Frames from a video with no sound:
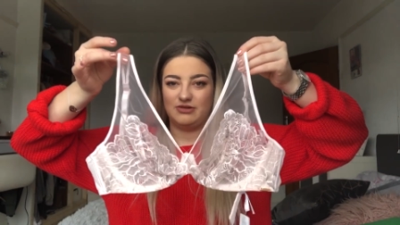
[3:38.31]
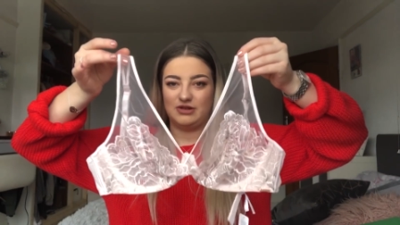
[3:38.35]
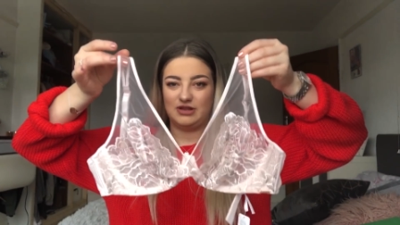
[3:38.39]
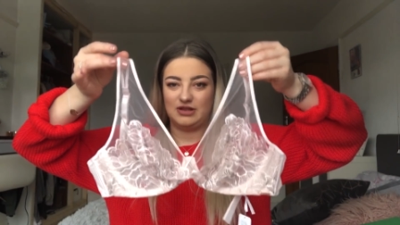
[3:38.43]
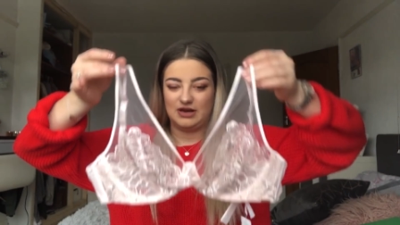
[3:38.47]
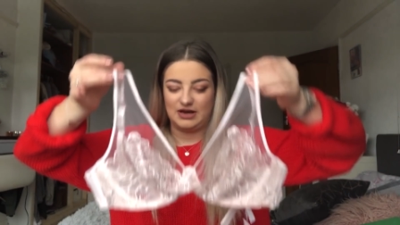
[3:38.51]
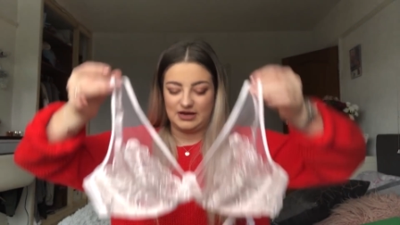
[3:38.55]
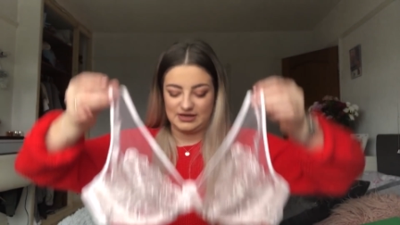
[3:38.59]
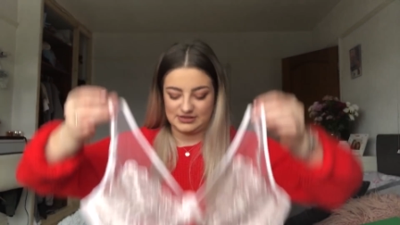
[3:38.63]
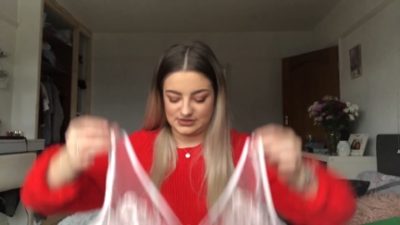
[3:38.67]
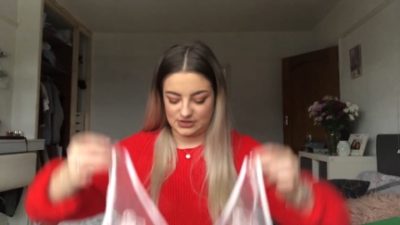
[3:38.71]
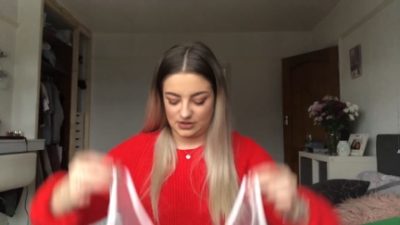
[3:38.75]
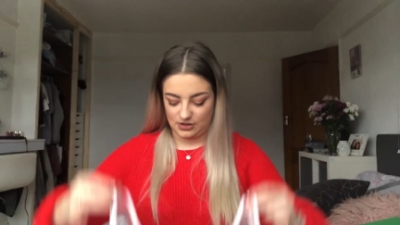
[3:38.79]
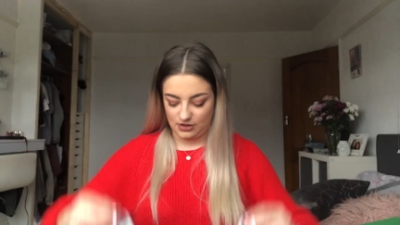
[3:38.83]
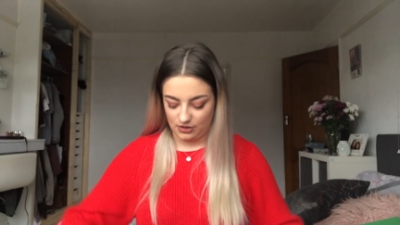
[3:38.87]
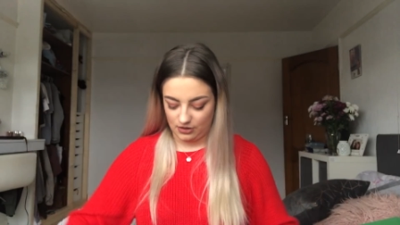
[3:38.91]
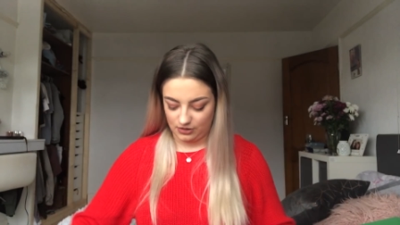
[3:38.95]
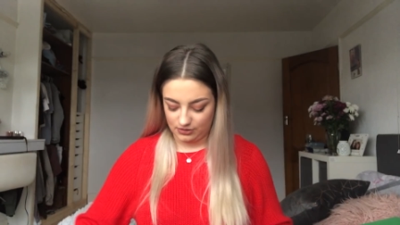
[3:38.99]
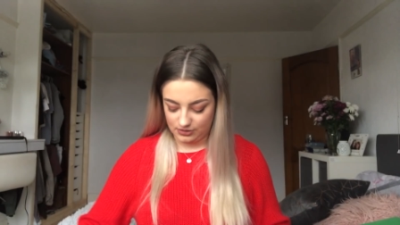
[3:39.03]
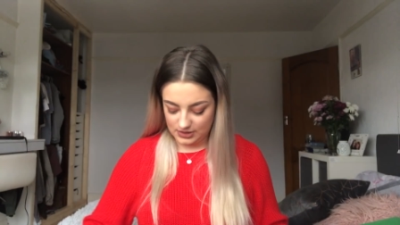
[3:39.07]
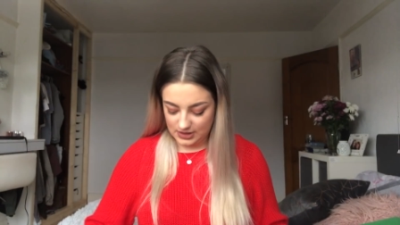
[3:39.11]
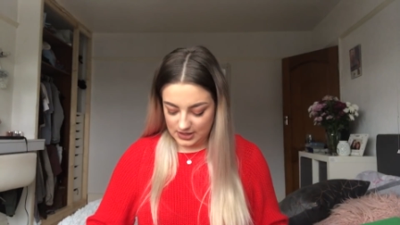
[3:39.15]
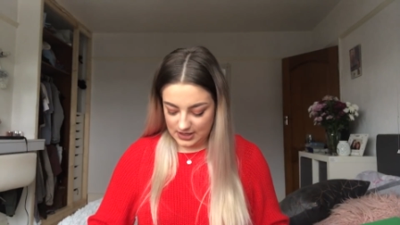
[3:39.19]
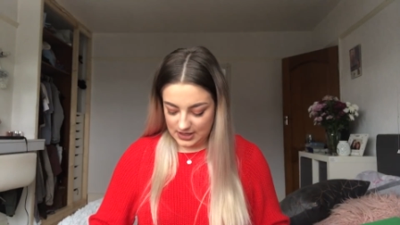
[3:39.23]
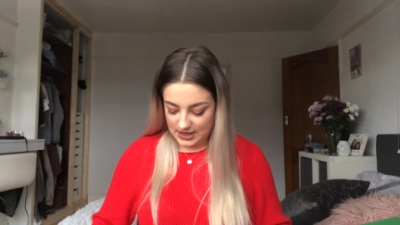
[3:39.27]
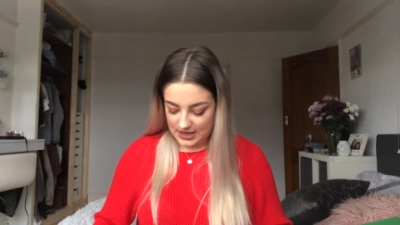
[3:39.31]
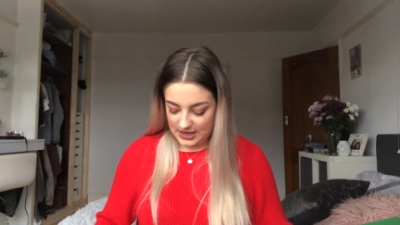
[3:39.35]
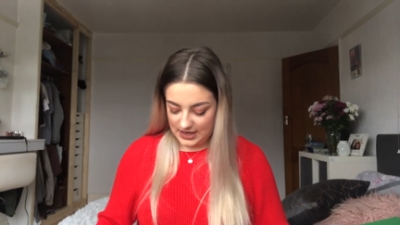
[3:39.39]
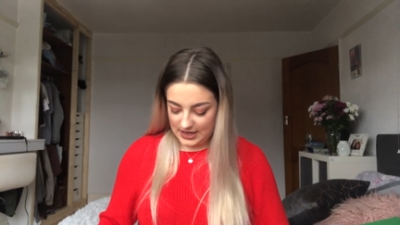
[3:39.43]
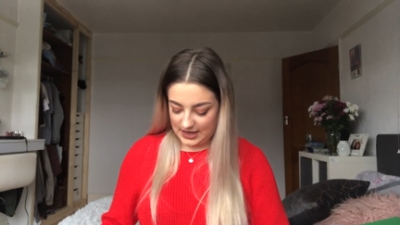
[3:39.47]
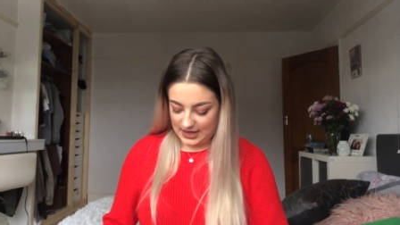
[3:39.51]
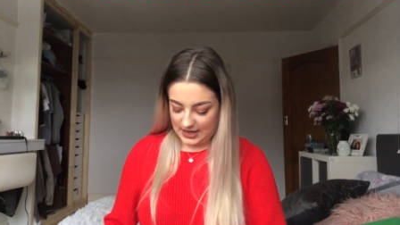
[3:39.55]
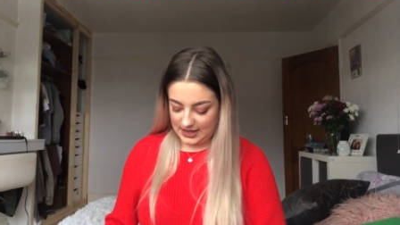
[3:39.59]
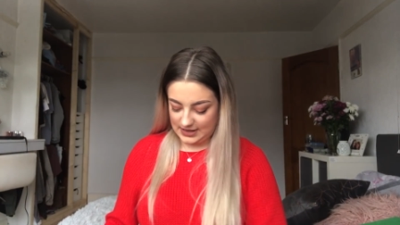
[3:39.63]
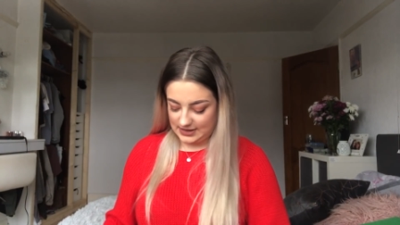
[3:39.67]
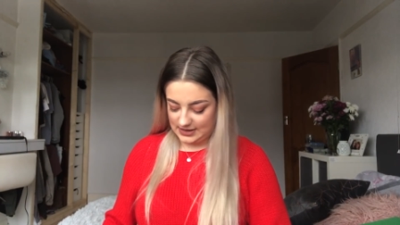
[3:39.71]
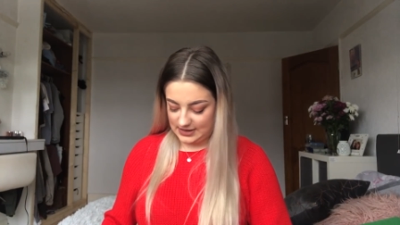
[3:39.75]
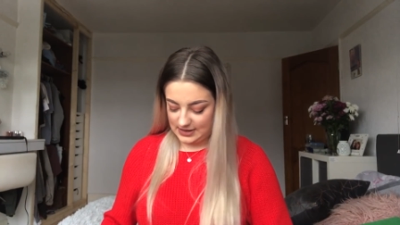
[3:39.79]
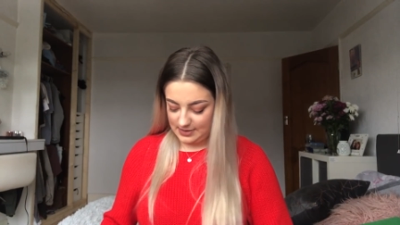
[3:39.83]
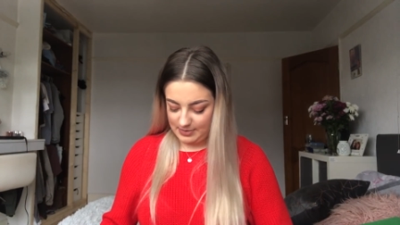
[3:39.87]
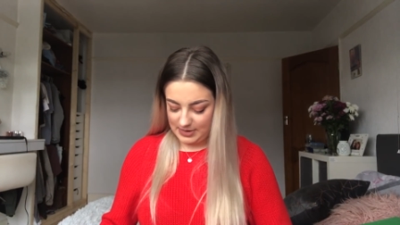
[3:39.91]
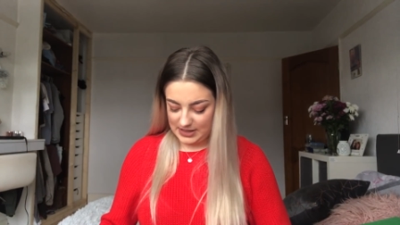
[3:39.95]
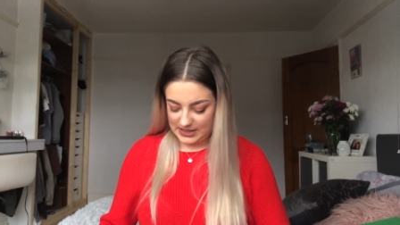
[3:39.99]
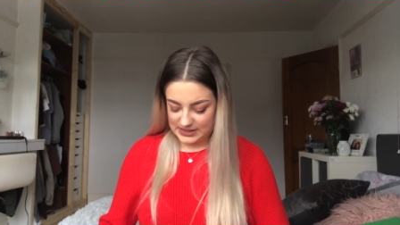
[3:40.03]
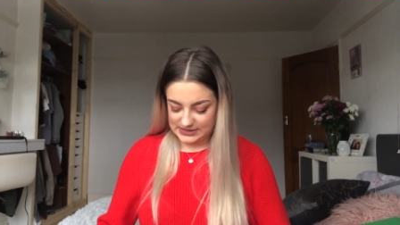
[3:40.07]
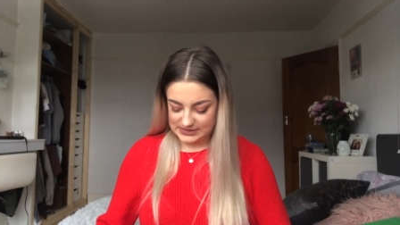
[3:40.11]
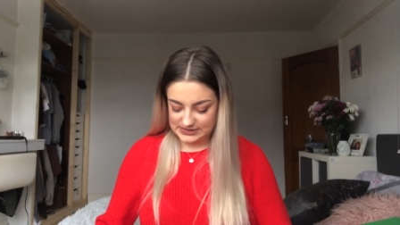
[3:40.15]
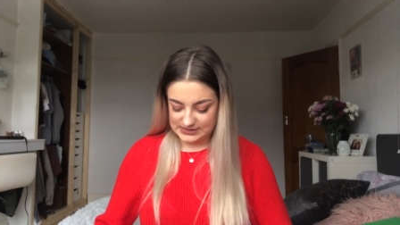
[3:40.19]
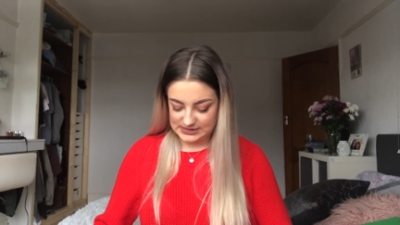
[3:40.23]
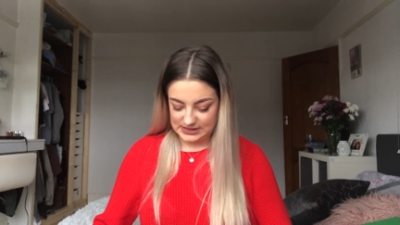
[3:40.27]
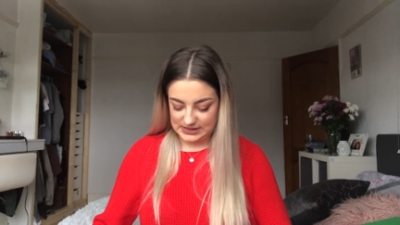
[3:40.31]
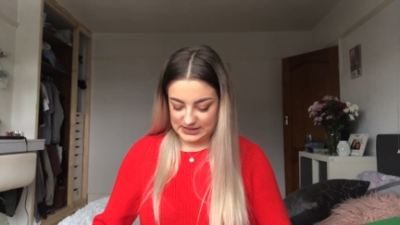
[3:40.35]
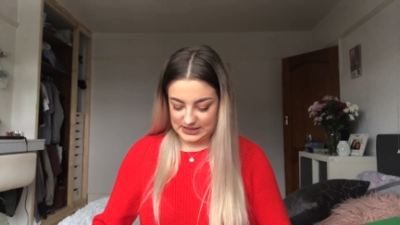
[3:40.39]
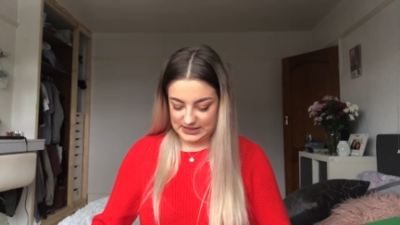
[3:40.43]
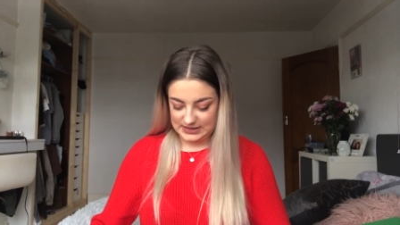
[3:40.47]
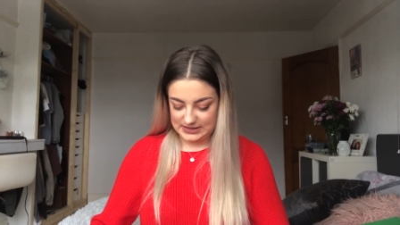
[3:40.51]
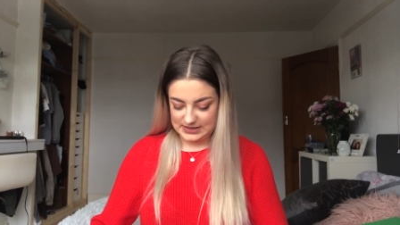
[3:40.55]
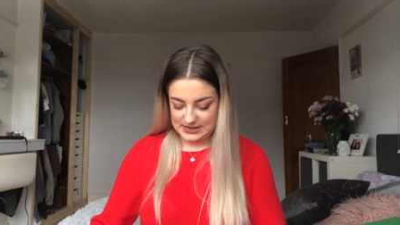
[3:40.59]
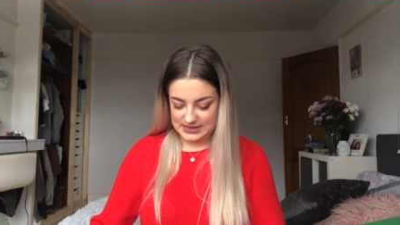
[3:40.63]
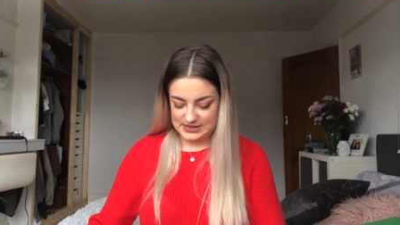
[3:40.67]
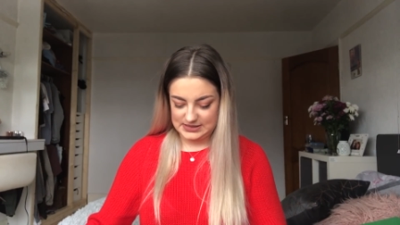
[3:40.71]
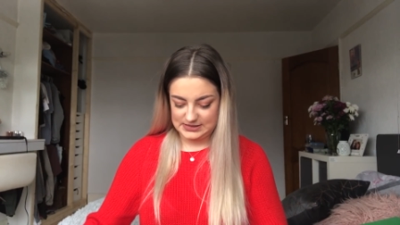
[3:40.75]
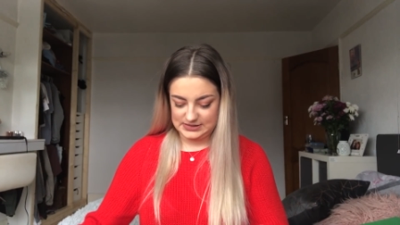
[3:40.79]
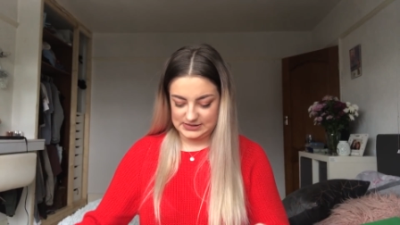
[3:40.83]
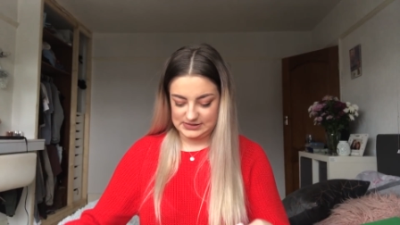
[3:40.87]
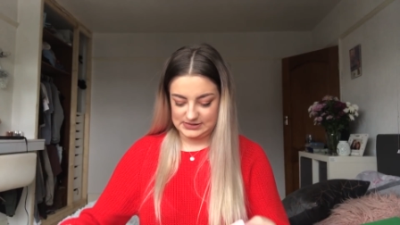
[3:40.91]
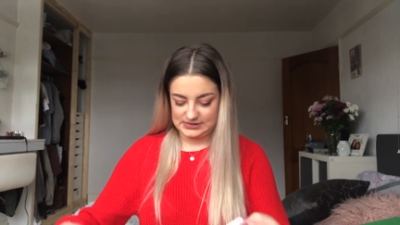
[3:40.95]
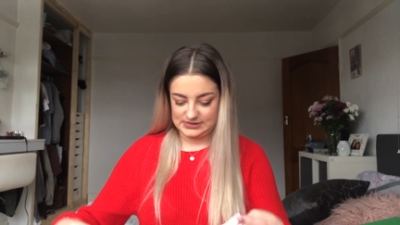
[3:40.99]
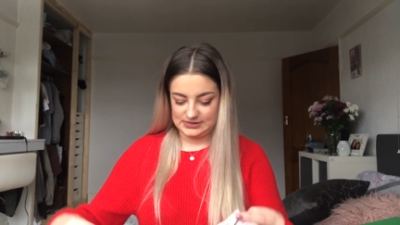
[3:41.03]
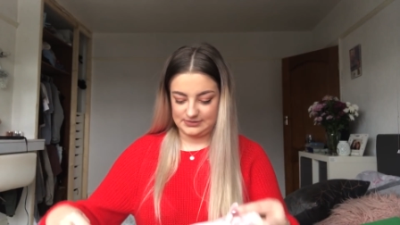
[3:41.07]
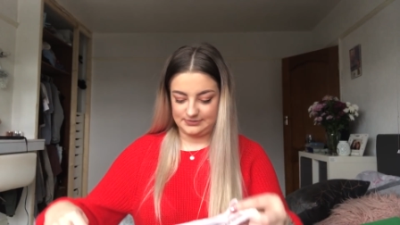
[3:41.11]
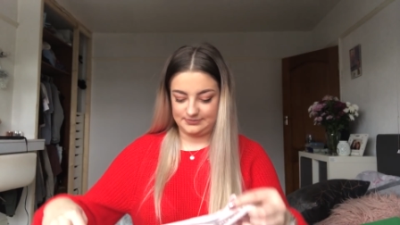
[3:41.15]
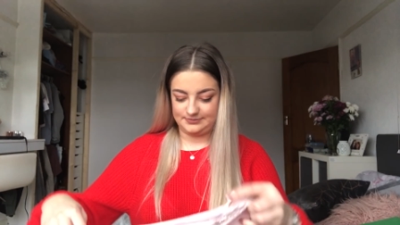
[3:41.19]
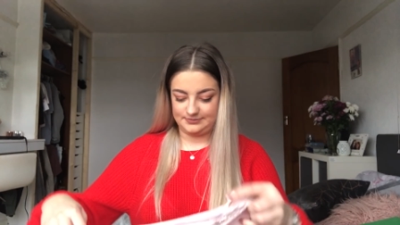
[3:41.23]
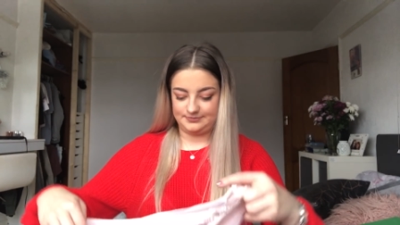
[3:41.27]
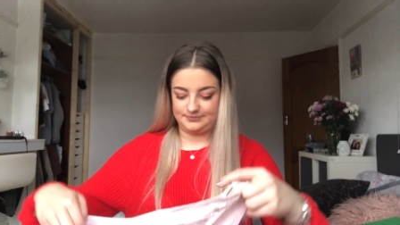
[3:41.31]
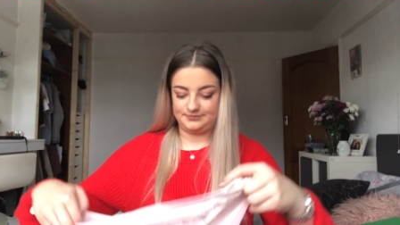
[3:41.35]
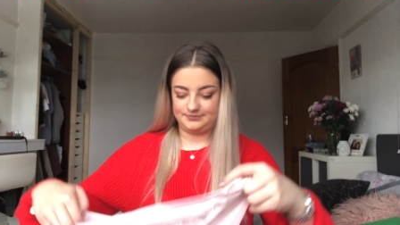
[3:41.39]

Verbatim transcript: really nice on. And then the pants are like this.